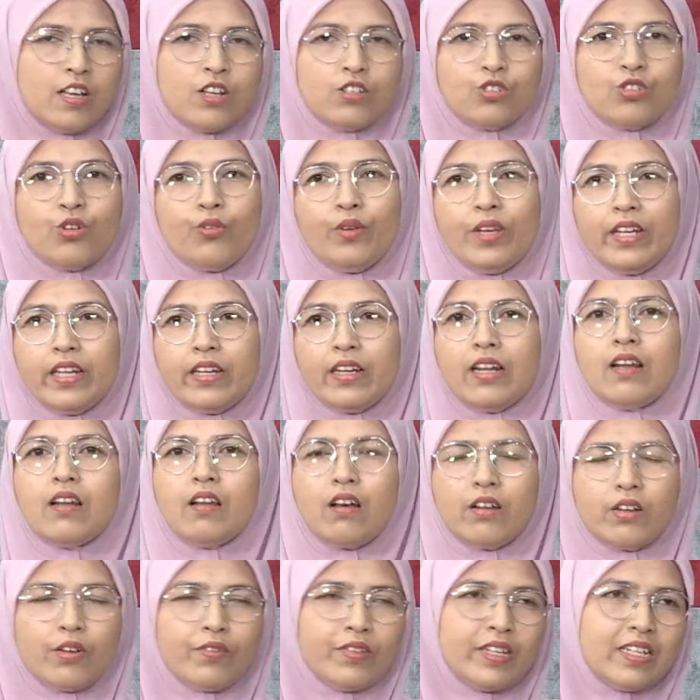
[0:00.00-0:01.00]
So we need a
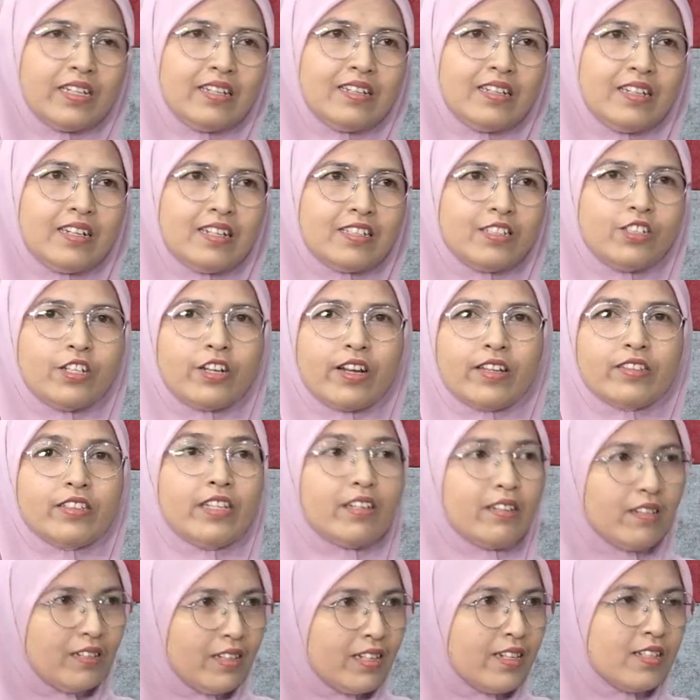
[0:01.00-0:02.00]
lot of the
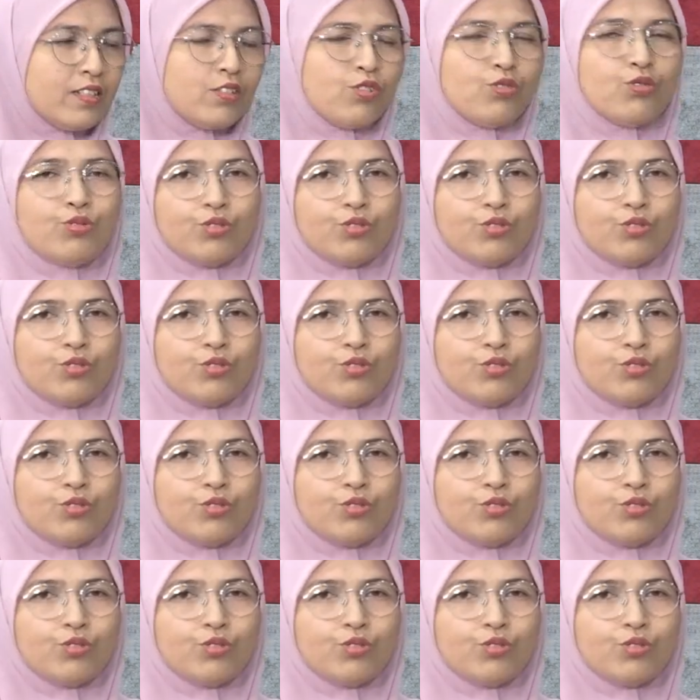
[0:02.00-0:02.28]
geriatric nurse to